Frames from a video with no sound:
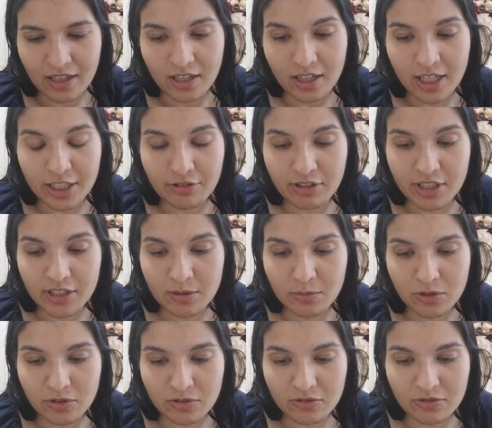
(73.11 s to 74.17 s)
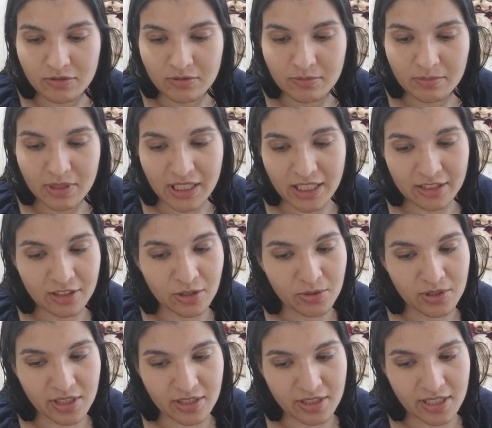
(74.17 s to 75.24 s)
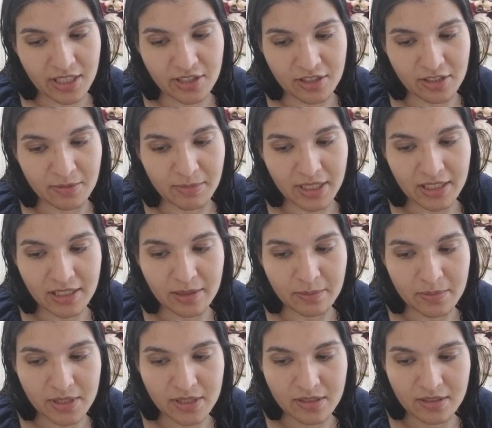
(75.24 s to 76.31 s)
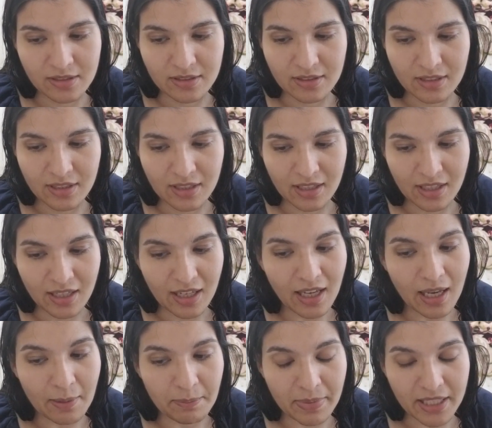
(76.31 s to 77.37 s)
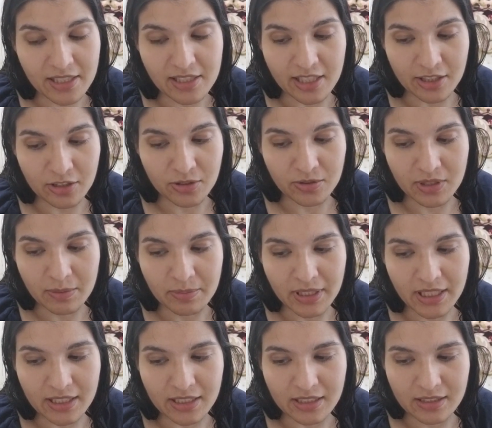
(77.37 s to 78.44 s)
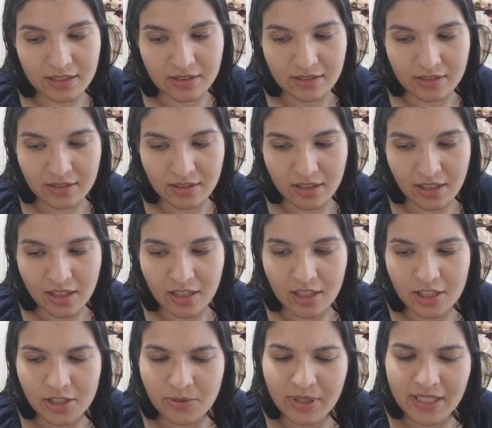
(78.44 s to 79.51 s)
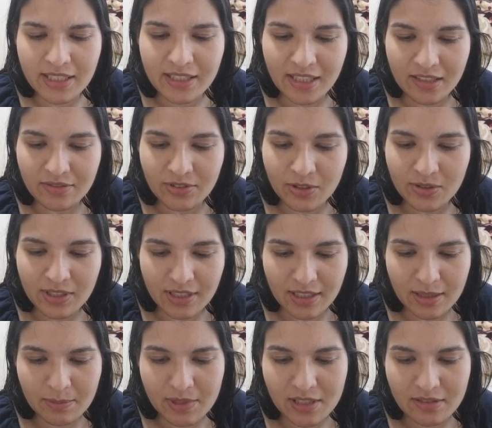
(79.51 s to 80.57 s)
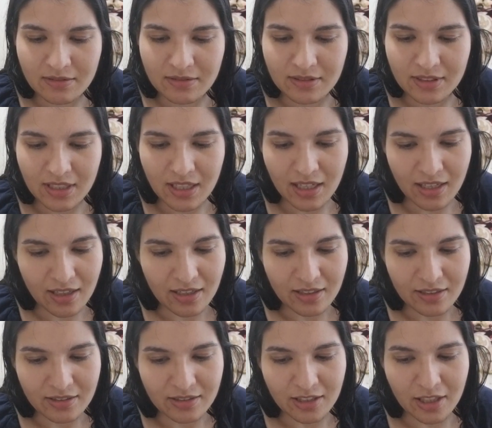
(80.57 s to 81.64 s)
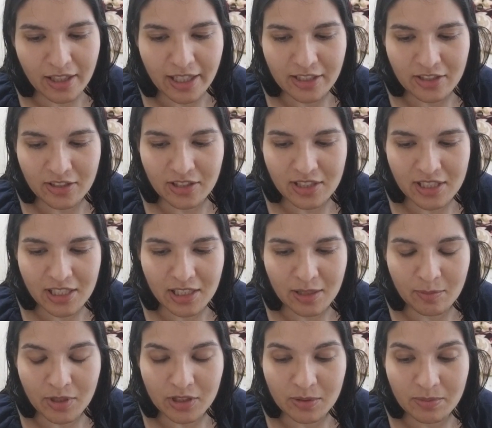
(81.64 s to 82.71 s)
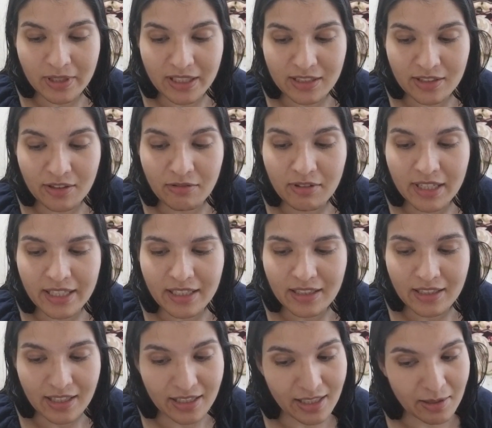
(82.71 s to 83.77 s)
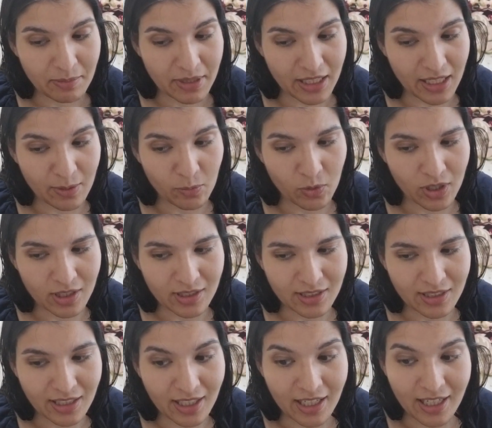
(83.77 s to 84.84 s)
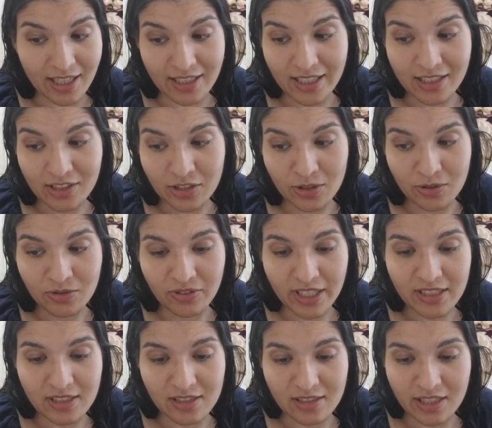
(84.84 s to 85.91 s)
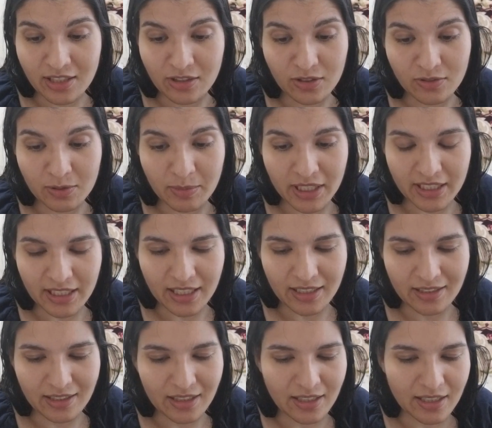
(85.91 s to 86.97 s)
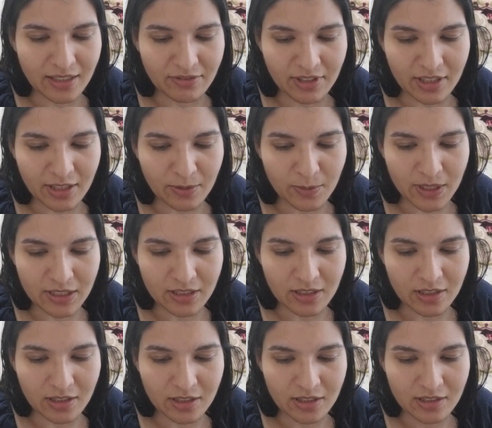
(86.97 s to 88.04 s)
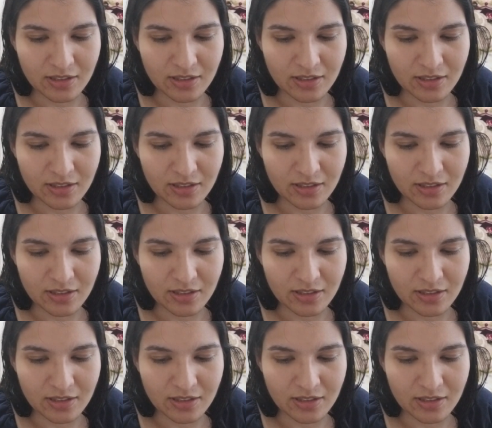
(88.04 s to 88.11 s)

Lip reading: I tried to move, but had no sensation in my limbs. At best, I could only blink. So I did that a few times. The lights on the ceiling multiplied to three, and then became one. And then two faces leaned over me again, and everything went dark.